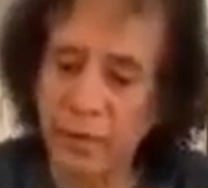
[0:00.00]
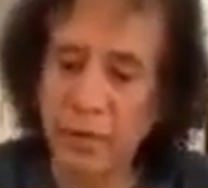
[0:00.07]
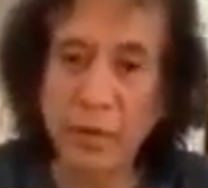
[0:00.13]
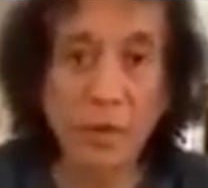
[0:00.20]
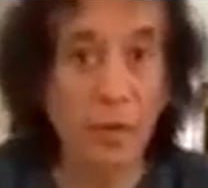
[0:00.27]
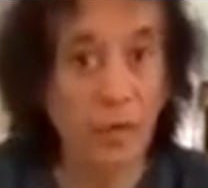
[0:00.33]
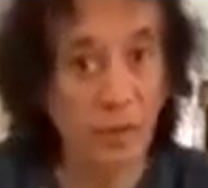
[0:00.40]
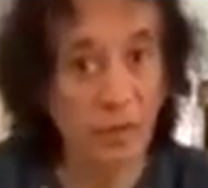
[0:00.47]

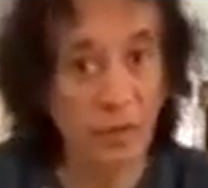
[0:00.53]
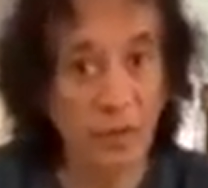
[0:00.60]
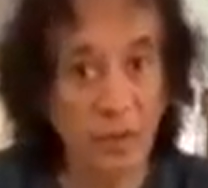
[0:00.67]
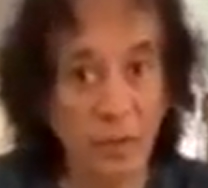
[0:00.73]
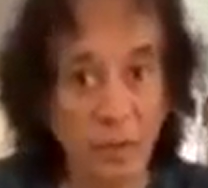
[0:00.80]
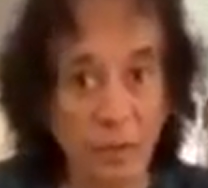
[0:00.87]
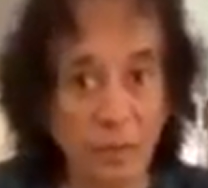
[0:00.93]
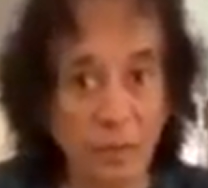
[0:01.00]
the ring
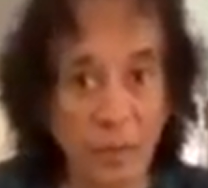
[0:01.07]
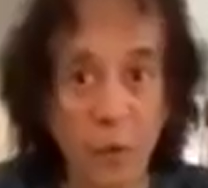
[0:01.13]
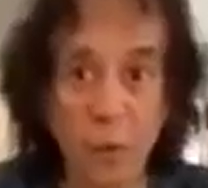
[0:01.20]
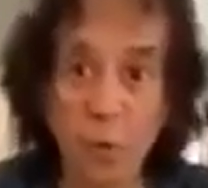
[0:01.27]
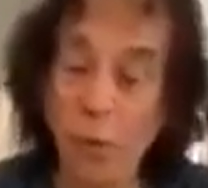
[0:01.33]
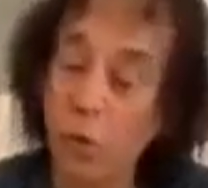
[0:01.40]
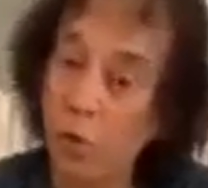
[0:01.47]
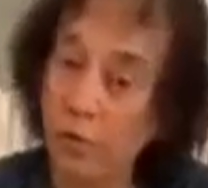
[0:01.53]
finger,
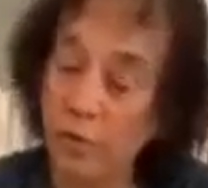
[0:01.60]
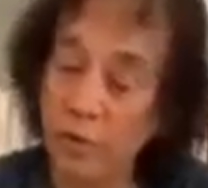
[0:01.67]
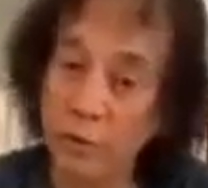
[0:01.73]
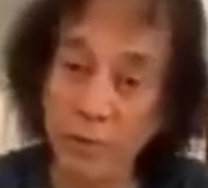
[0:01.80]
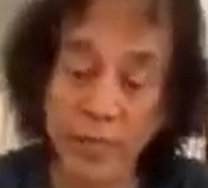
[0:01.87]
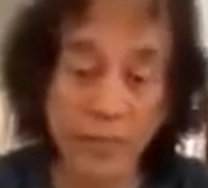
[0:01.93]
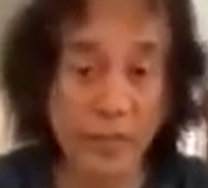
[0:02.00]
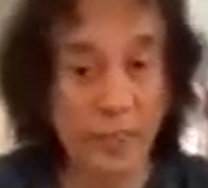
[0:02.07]
or when
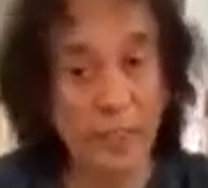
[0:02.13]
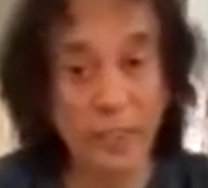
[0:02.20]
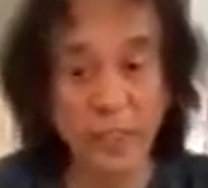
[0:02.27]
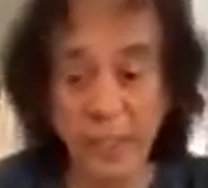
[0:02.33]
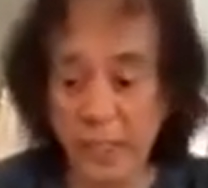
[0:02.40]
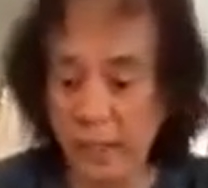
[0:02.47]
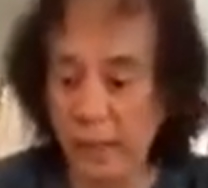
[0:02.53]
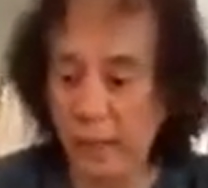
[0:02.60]
you're playing din
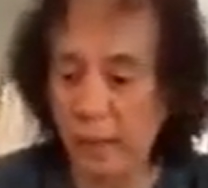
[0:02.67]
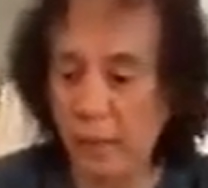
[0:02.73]
again,